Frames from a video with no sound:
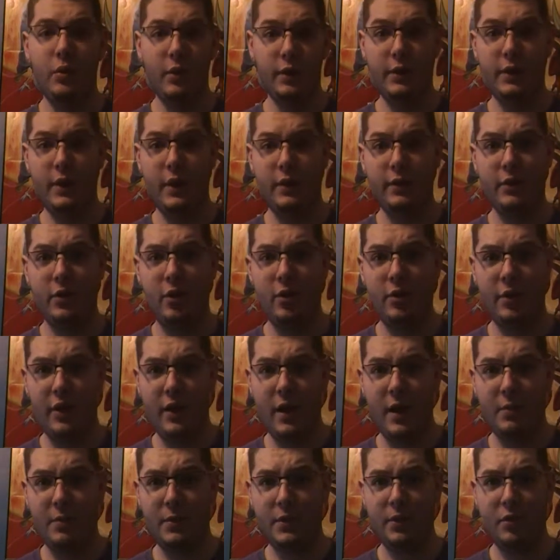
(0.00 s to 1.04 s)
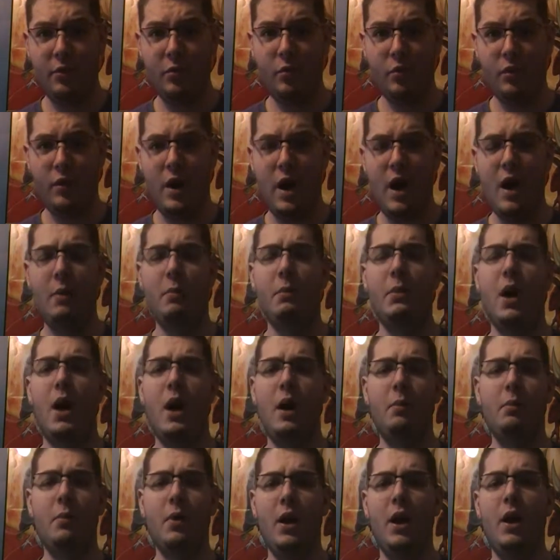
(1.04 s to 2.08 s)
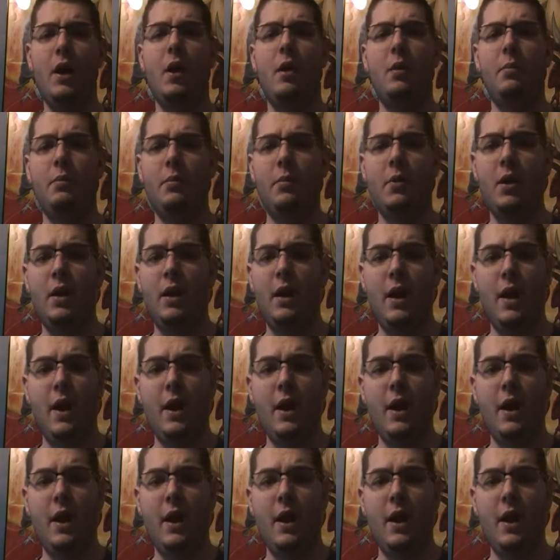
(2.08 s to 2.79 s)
was they saw the episode with Nom Nom,